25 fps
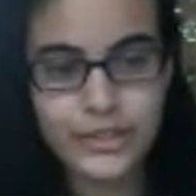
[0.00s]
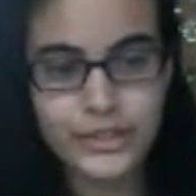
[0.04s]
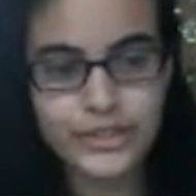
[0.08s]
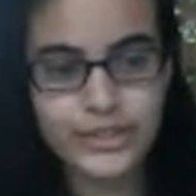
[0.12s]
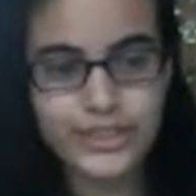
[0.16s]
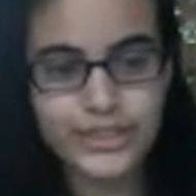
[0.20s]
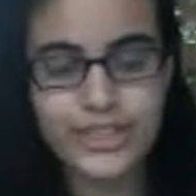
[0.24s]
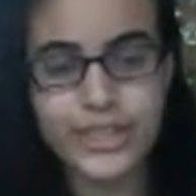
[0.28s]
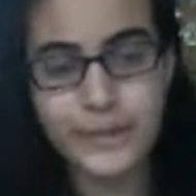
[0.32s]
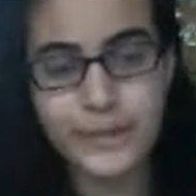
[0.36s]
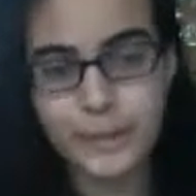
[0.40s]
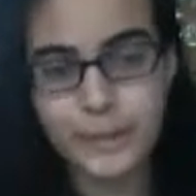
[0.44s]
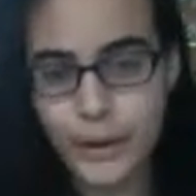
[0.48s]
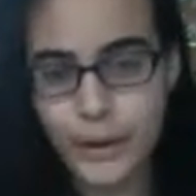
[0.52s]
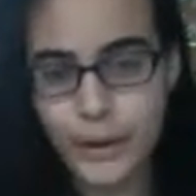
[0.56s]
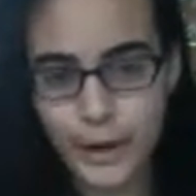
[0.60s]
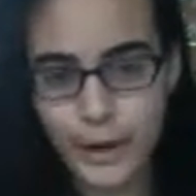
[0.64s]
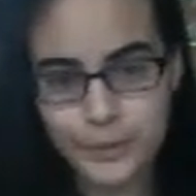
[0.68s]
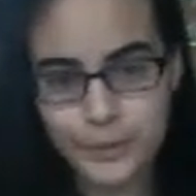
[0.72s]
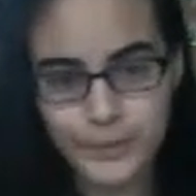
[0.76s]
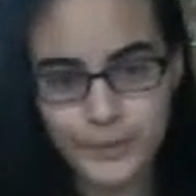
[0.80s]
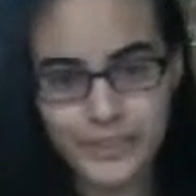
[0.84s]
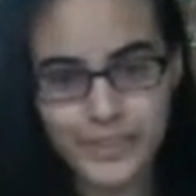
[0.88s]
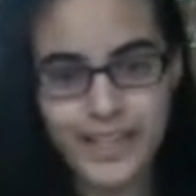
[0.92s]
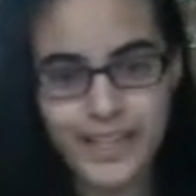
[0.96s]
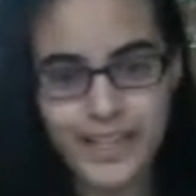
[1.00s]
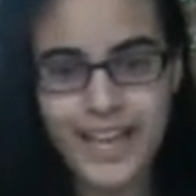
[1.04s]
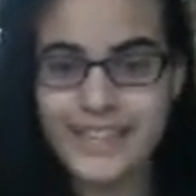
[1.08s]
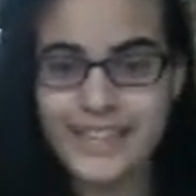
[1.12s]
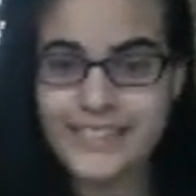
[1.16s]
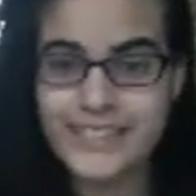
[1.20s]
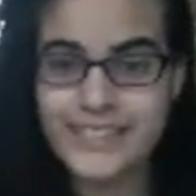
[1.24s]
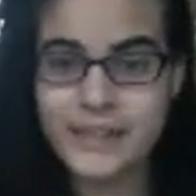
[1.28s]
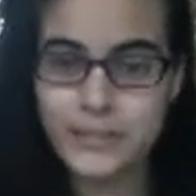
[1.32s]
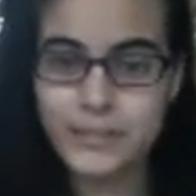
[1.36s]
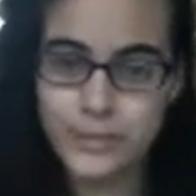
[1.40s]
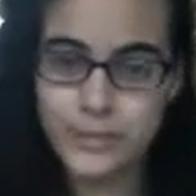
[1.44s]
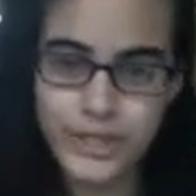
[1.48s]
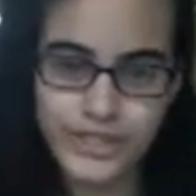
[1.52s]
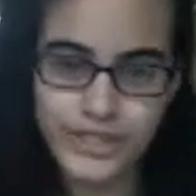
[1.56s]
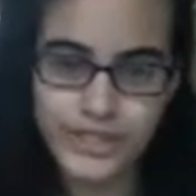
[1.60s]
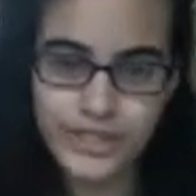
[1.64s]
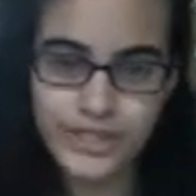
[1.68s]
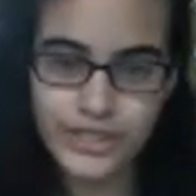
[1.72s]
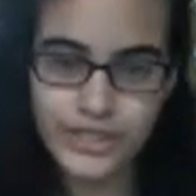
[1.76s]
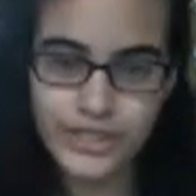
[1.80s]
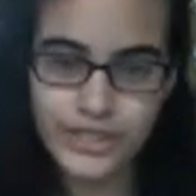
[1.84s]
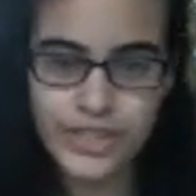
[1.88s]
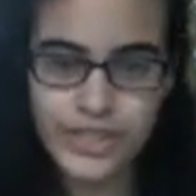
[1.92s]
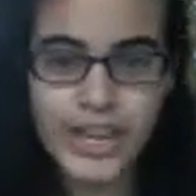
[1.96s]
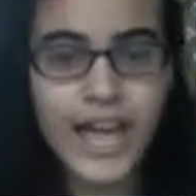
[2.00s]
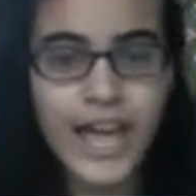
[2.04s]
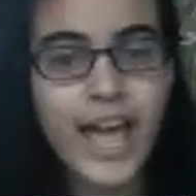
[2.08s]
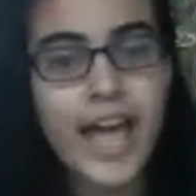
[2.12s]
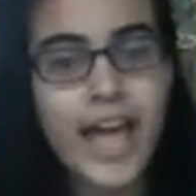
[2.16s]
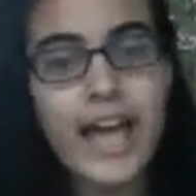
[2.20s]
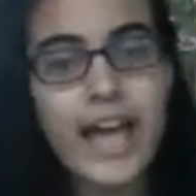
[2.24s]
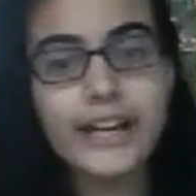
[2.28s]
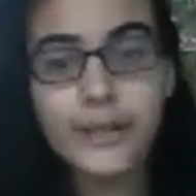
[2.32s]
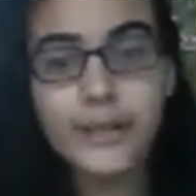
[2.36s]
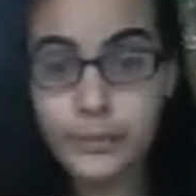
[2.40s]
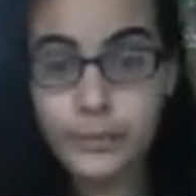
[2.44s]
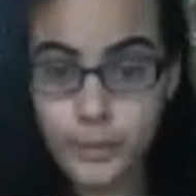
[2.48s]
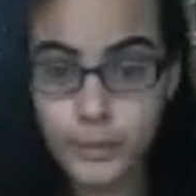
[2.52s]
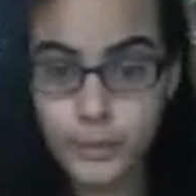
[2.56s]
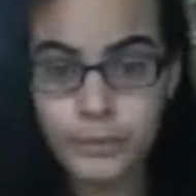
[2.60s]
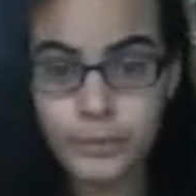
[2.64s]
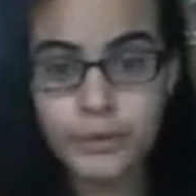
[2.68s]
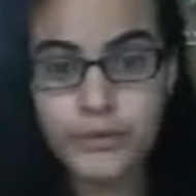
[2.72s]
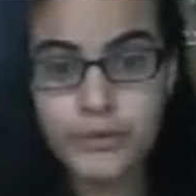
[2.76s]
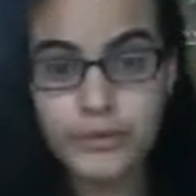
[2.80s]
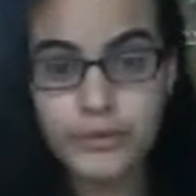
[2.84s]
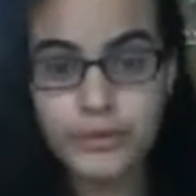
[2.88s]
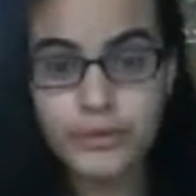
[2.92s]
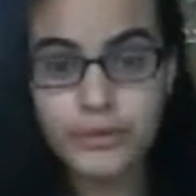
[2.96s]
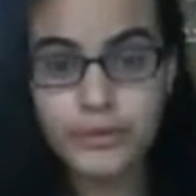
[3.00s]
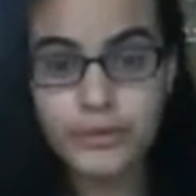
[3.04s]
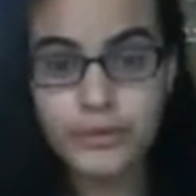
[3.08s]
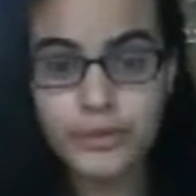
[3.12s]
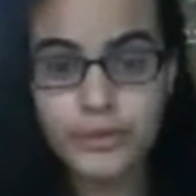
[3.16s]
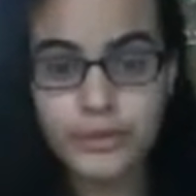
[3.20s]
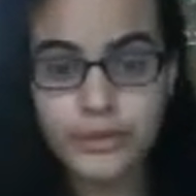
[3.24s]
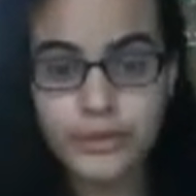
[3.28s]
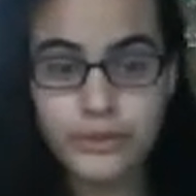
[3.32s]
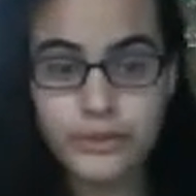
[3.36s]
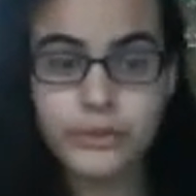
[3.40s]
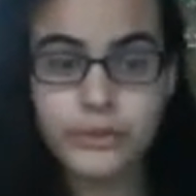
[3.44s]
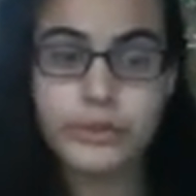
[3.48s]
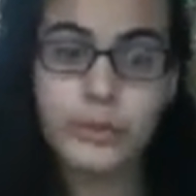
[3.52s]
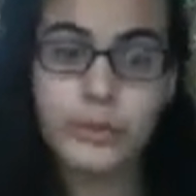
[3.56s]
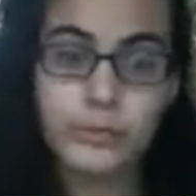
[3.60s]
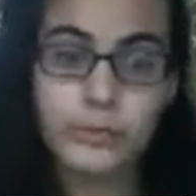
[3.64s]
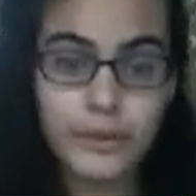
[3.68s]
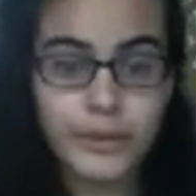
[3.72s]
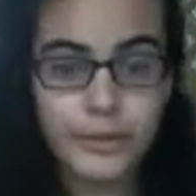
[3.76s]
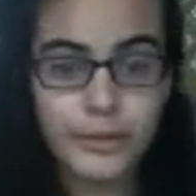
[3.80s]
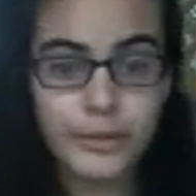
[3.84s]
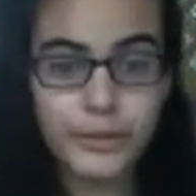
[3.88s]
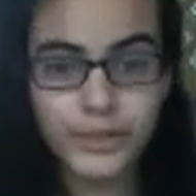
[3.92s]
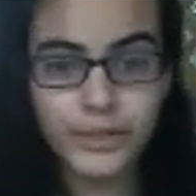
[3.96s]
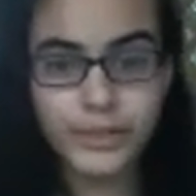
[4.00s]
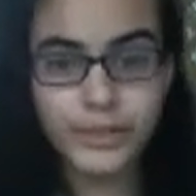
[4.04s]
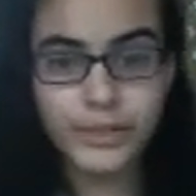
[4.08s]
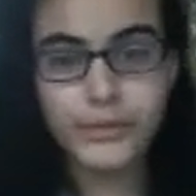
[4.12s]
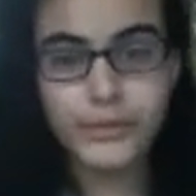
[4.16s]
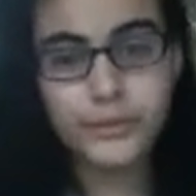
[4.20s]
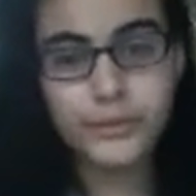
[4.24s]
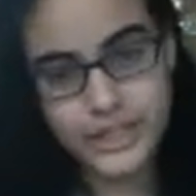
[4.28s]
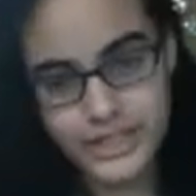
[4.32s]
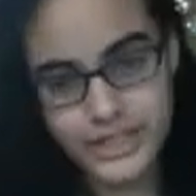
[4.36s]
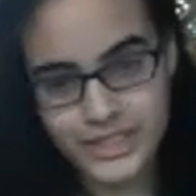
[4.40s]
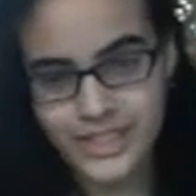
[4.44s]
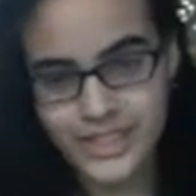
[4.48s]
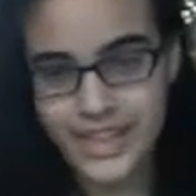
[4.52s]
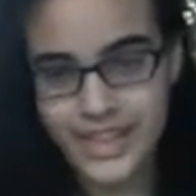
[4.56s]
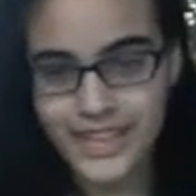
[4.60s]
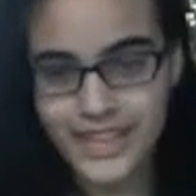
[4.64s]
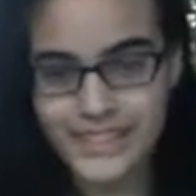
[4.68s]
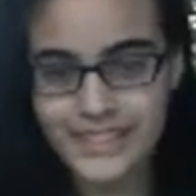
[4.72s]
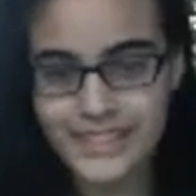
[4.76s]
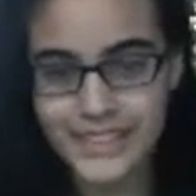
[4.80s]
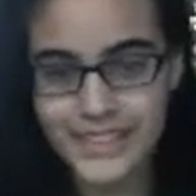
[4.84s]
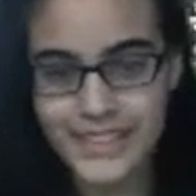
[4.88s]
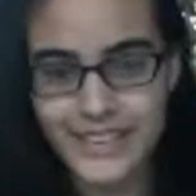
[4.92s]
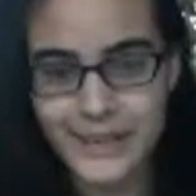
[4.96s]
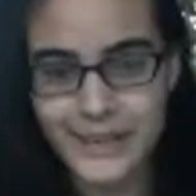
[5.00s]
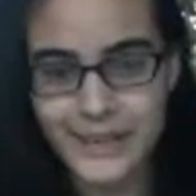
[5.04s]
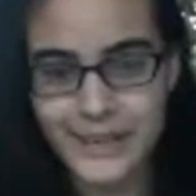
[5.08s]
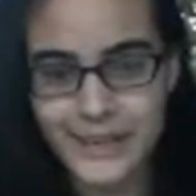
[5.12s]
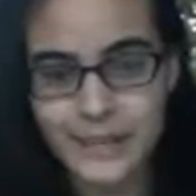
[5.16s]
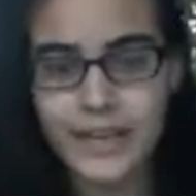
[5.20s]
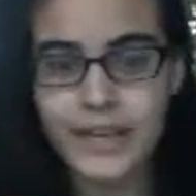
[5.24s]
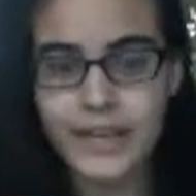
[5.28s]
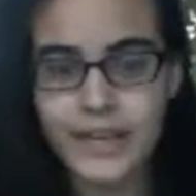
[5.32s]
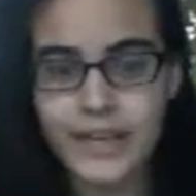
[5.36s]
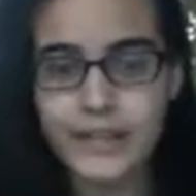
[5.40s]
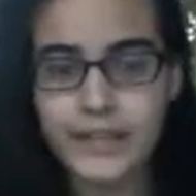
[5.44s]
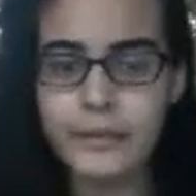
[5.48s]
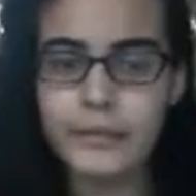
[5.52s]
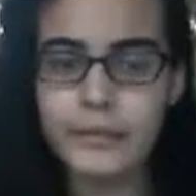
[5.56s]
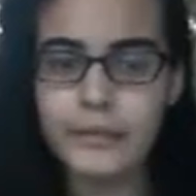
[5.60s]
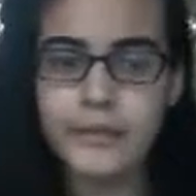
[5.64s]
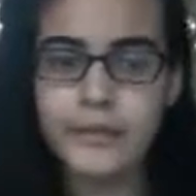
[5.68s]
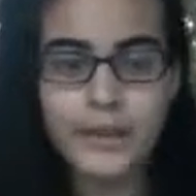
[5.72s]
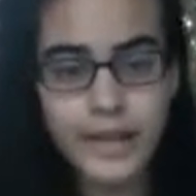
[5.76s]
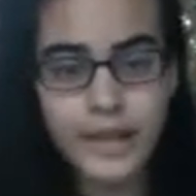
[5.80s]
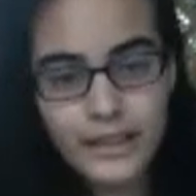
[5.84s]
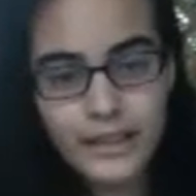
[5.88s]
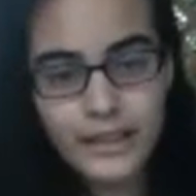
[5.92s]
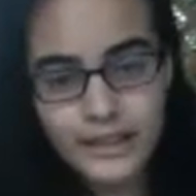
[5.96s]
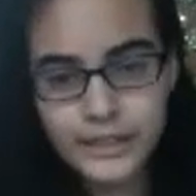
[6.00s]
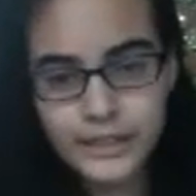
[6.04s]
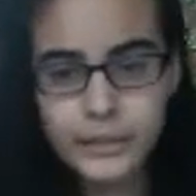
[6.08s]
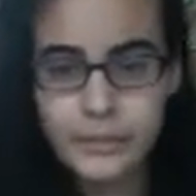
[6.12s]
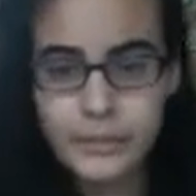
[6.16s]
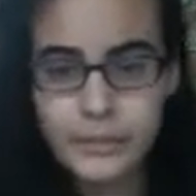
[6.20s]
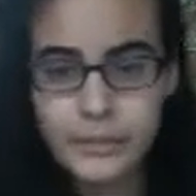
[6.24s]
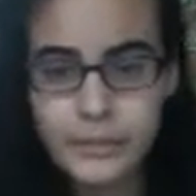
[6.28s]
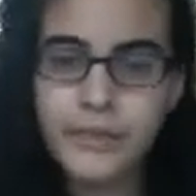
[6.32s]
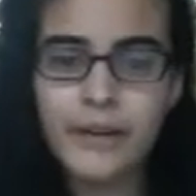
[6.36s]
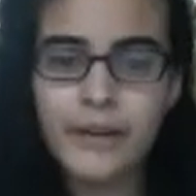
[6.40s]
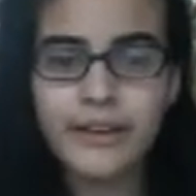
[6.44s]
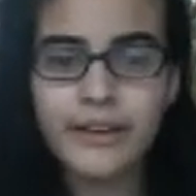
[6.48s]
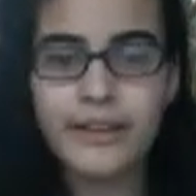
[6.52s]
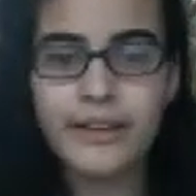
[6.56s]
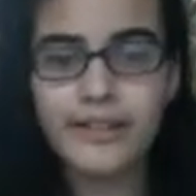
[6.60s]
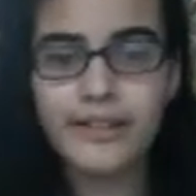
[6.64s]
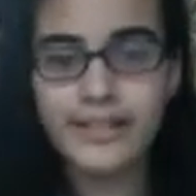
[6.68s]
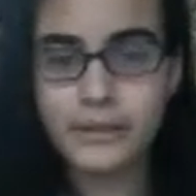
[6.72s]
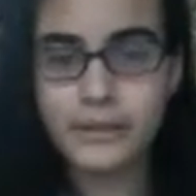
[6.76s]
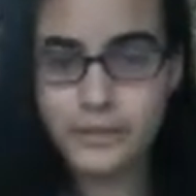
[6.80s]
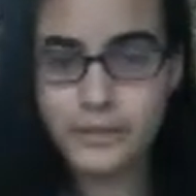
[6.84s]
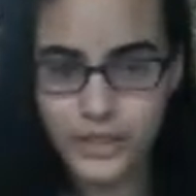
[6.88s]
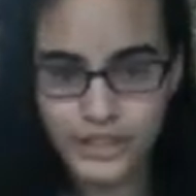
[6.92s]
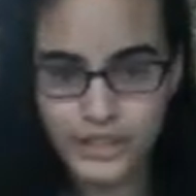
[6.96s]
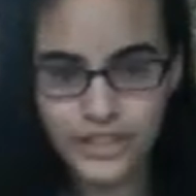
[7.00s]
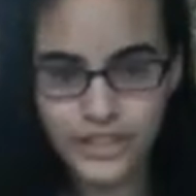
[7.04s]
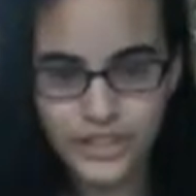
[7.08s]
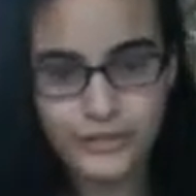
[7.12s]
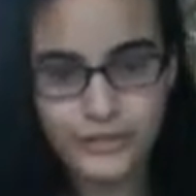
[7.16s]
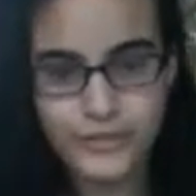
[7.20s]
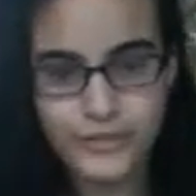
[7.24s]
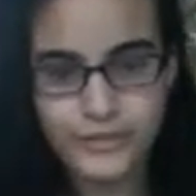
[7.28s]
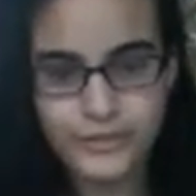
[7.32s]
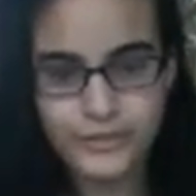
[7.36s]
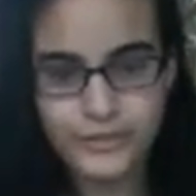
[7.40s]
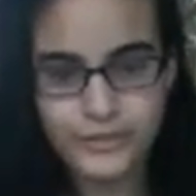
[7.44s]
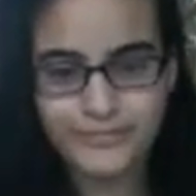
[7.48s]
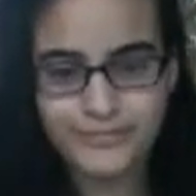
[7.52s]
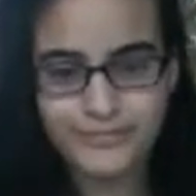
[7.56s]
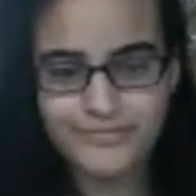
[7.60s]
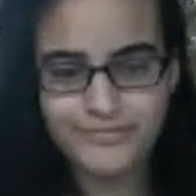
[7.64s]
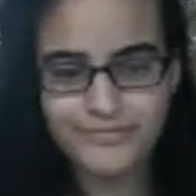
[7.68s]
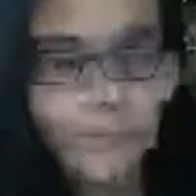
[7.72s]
13, Part B, Enzyme Research, and it will be referring to ubiquitin, which is an enzyme, and a little bit about enzymes in general.